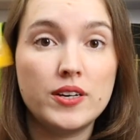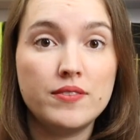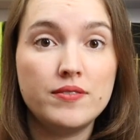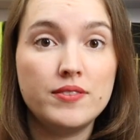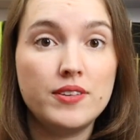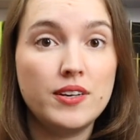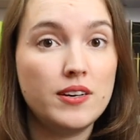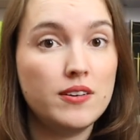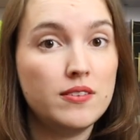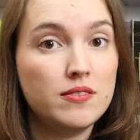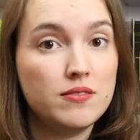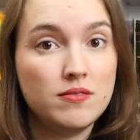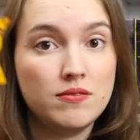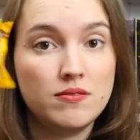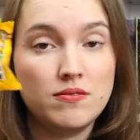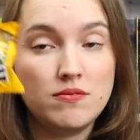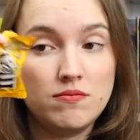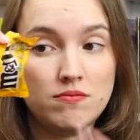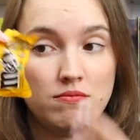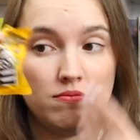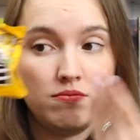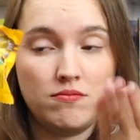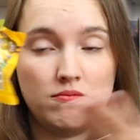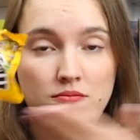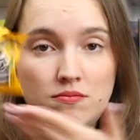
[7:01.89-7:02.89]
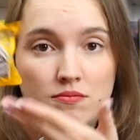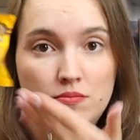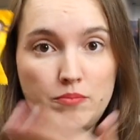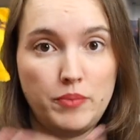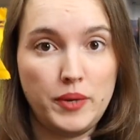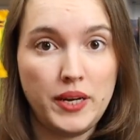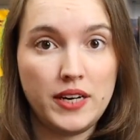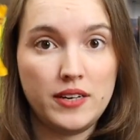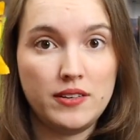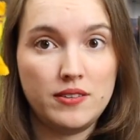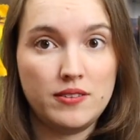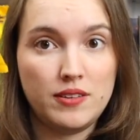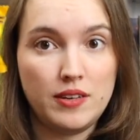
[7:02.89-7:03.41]
of the
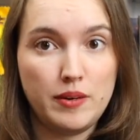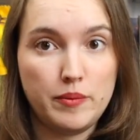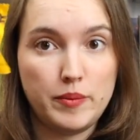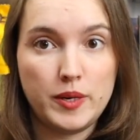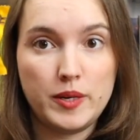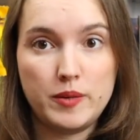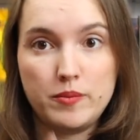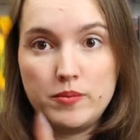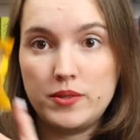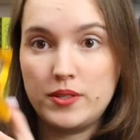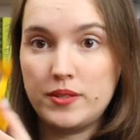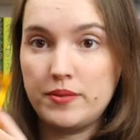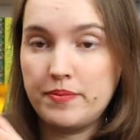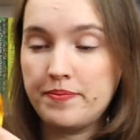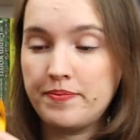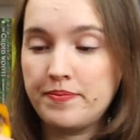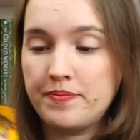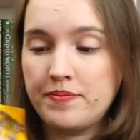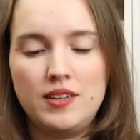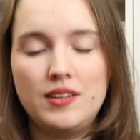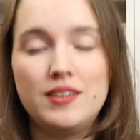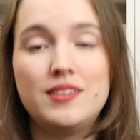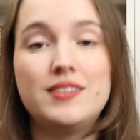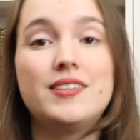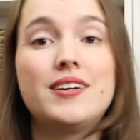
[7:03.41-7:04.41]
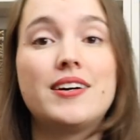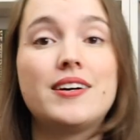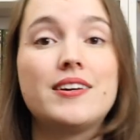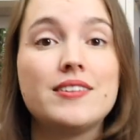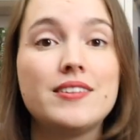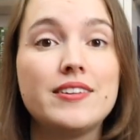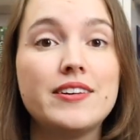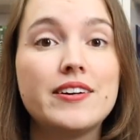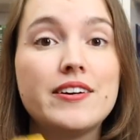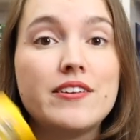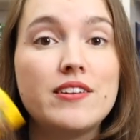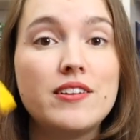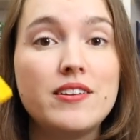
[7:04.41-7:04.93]
peanut M&Ms. There are
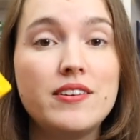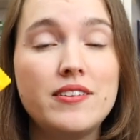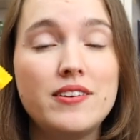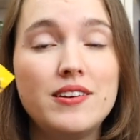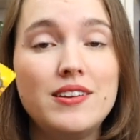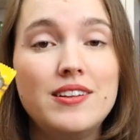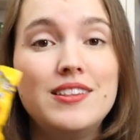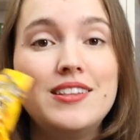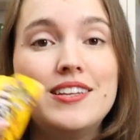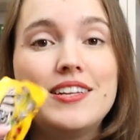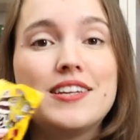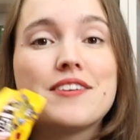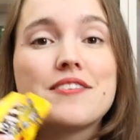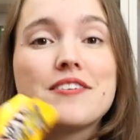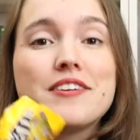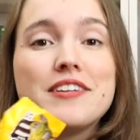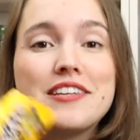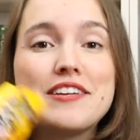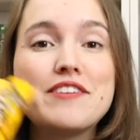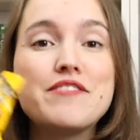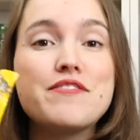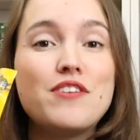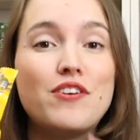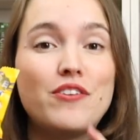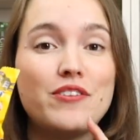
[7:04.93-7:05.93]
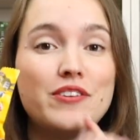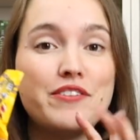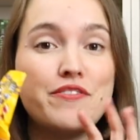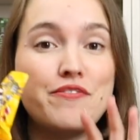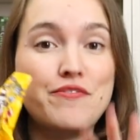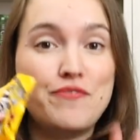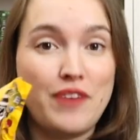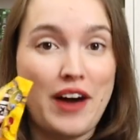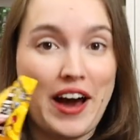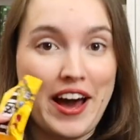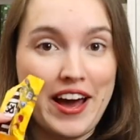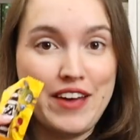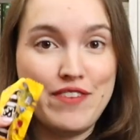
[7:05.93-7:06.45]
literally only
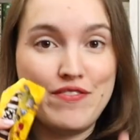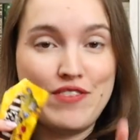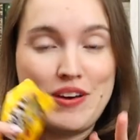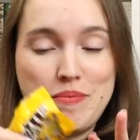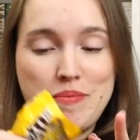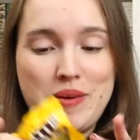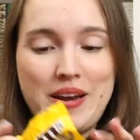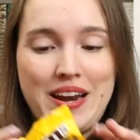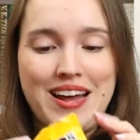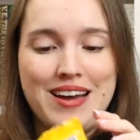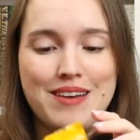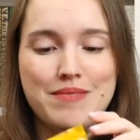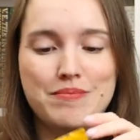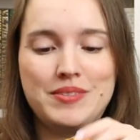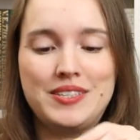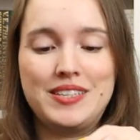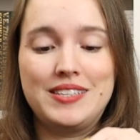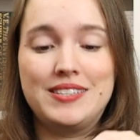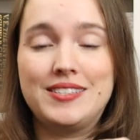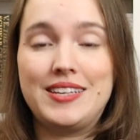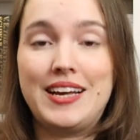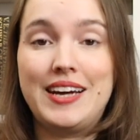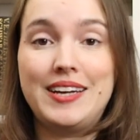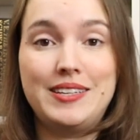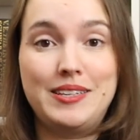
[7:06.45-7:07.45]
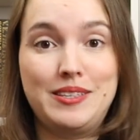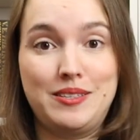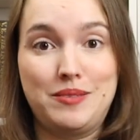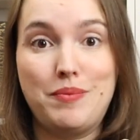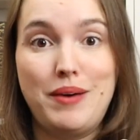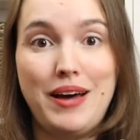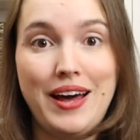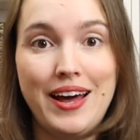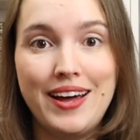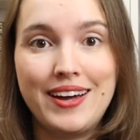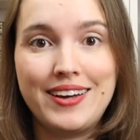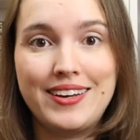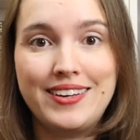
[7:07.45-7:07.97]
5 M&Ms inside this
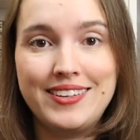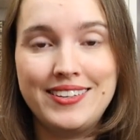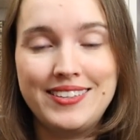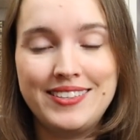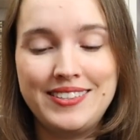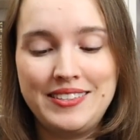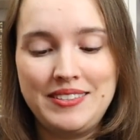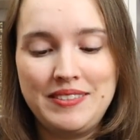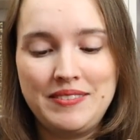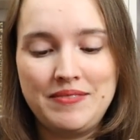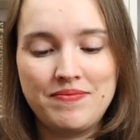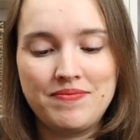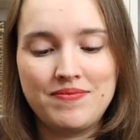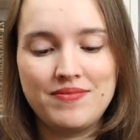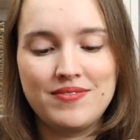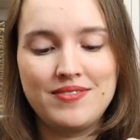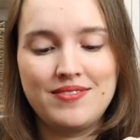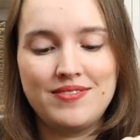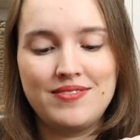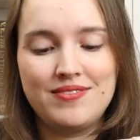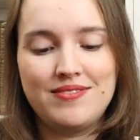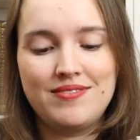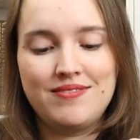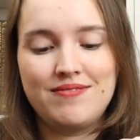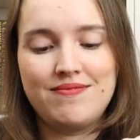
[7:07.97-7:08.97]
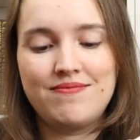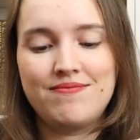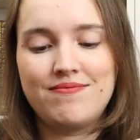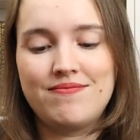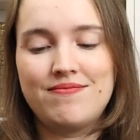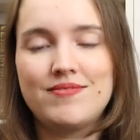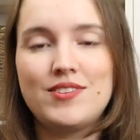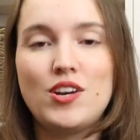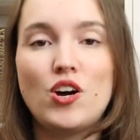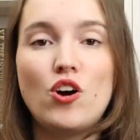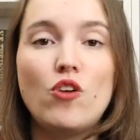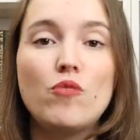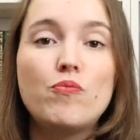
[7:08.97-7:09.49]
bag.
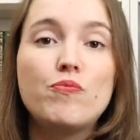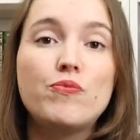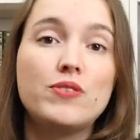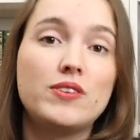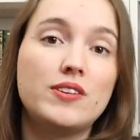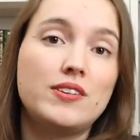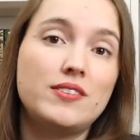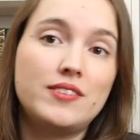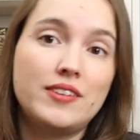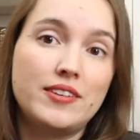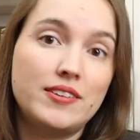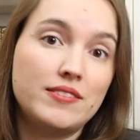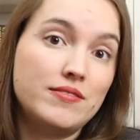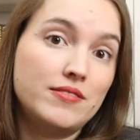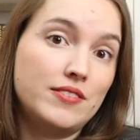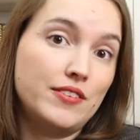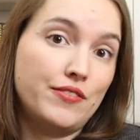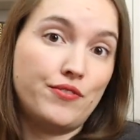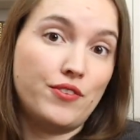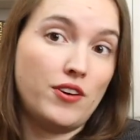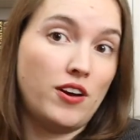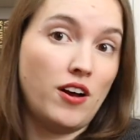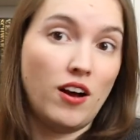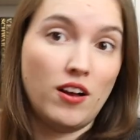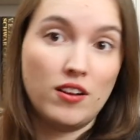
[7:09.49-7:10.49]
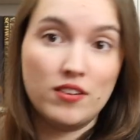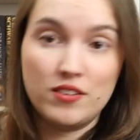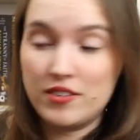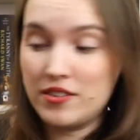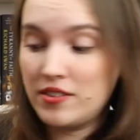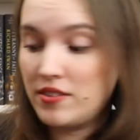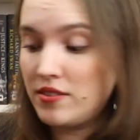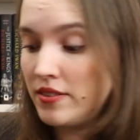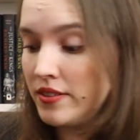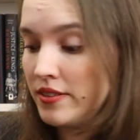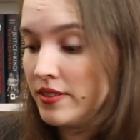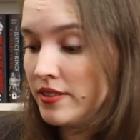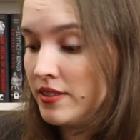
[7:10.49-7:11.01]
Hopefully they're different
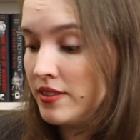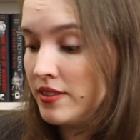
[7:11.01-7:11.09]
colors.